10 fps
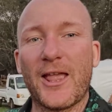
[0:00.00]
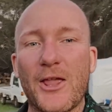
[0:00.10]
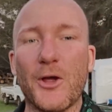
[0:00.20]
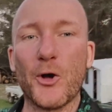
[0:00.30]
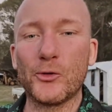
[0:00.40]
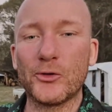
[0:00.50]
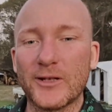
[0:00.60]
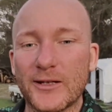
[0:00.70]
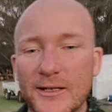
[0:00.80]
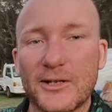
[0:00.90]
Hey all,
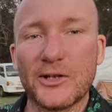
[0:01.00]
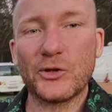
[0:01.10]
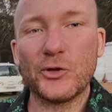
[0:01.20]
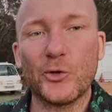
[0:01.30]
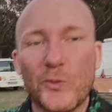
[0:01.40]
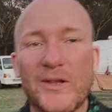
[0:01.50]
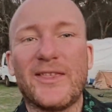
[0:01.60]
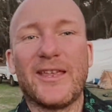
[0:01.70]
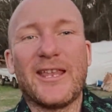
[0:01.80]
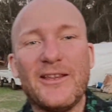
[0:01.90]
you're with
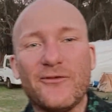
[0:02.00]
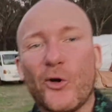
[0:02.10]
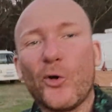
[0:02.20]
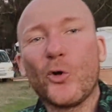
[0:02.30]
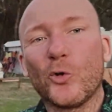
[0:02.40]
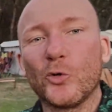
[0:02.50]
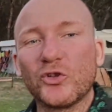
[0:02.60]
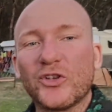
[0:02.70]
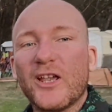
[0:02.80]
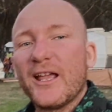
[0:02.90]
QuorraBuilt
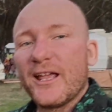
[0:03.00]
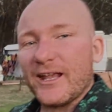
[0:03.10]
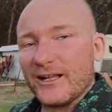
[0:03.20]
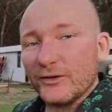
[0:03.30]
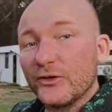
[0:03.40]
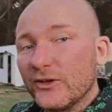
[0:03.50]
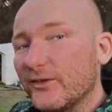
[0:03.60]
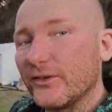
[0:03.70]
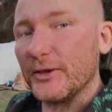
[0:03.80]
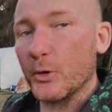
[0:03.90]
and this
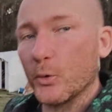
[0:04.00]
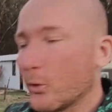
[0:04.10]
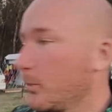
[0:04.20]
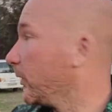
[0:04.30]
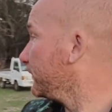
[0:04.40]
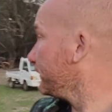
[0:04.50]
is the QuorraBuilt.